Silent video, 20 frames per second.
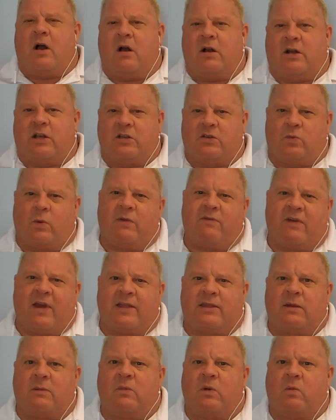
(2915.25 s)
because we vet
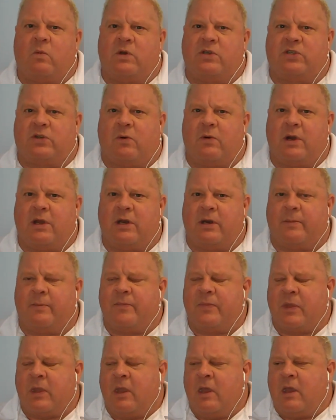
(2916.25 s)
them and we screen them.
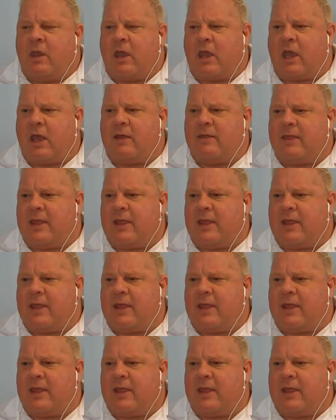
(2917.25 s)
And